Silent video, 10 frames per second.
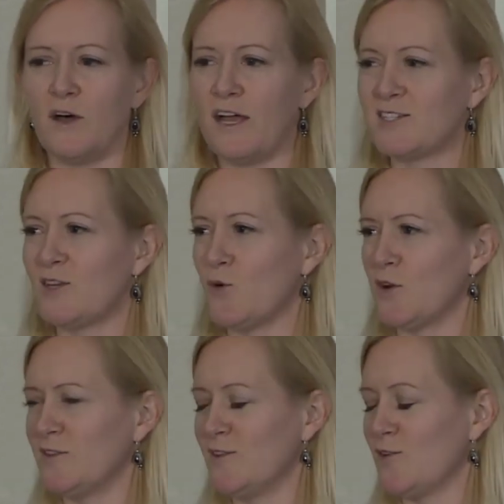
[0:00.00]
I actually
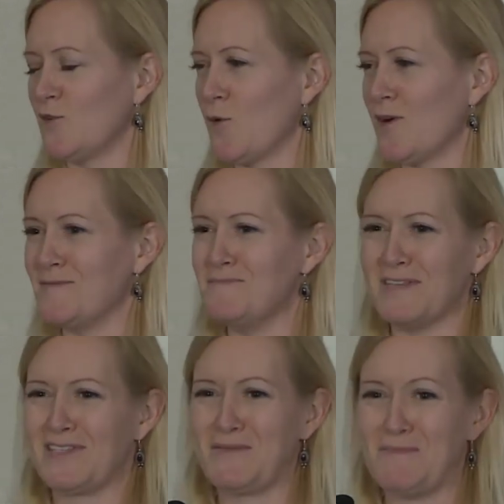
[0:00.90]
learned the word
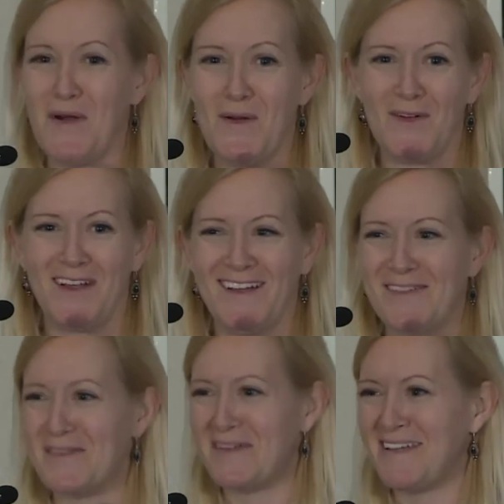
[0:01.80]
bespoke
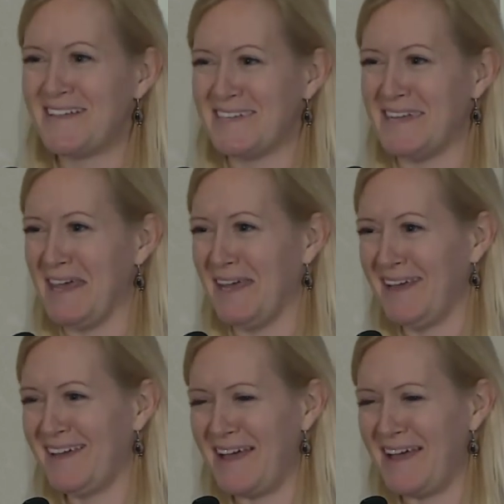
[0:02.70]
today.